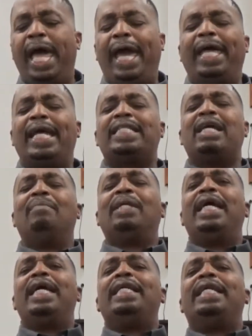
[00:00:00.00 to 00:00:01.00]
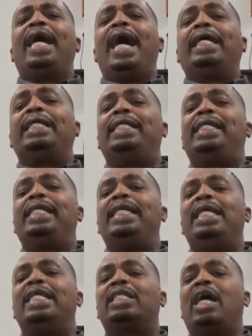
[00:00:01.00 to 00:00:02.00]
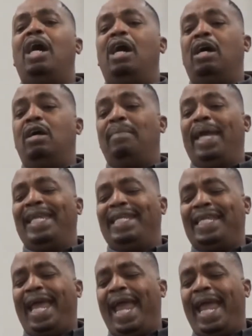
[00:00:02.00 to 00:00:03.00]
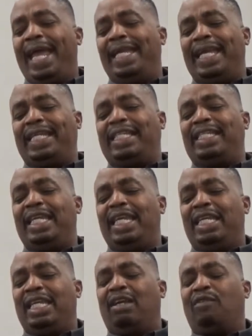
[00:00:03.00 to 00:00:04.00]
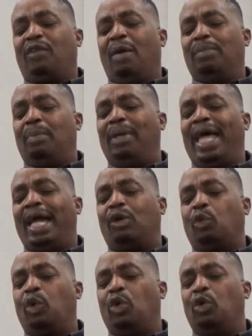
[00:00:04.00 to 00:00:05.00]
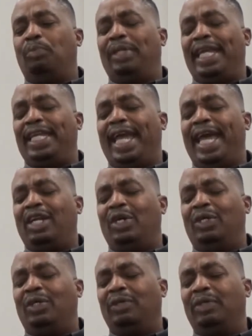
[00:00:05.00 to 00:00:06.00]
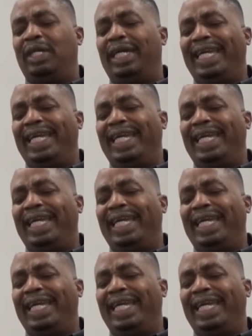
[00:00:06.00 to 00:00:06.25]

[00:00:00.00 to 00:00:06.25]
And as I'm laying there, I could see his arm and his hand extending from the black robe that he had on.